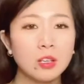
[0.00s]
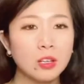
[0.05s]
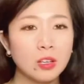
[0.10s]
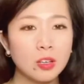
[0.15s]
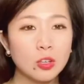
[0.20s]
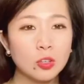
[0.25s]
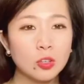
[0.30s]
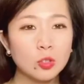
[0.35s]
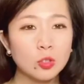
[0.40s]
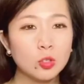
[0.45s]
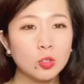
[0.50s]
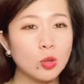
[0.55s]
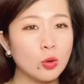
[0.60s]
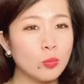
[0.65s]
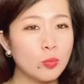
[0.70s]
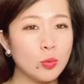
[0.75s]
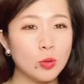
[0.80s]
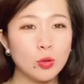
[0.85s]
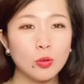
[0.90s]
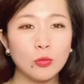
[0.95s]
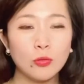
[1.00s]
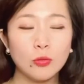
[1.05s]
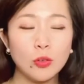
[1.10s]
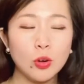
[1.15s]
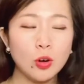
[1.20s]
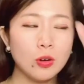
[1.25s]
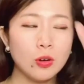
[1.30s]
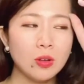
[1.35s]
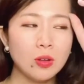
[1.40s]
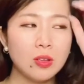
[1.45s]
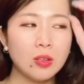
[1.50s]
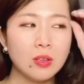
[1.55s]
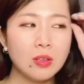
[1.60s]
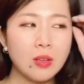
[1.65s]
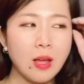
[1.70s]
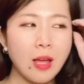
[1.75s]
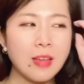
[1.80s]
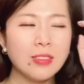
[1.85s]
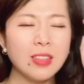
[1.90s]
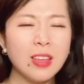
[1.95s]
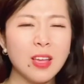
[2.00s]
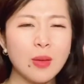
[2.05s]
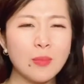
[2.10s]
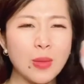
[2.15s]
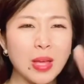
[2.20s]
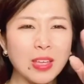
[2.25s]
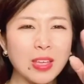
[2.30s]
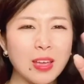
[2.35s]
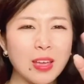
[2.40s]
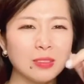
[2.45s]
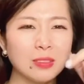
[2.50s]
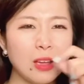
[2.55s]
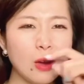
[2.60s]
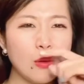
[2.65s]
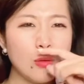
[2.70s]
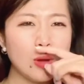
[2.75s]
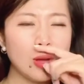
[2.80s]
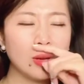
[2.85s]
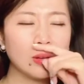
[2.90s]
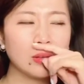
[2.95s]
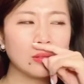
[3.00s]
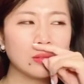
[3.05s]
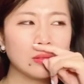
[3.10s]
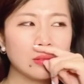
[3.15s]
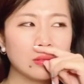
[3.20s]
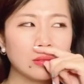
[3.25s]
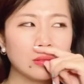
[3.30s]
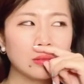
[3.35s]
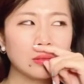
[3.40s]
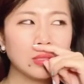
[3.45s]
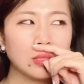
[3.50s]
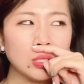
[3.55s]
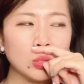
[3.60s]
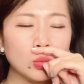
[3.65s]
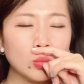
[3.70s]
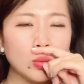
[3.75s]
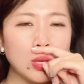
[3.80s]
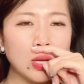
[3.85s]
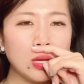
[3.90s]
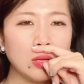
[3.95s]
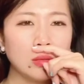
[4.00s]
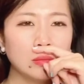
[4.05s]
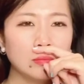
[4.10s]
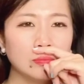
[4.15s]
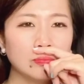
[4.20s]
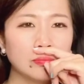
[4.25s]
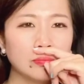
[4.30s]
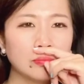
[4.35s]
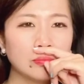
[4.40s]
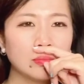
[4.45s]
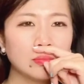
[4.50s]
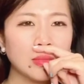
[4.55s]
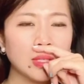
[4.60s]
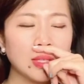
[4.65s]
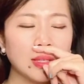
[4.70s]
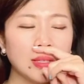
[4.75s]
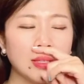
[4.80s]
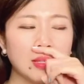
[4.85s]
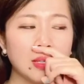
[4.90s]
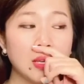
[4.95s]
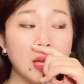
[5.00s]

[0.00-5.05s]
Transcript: so beautiful. I think I might get that one as well. I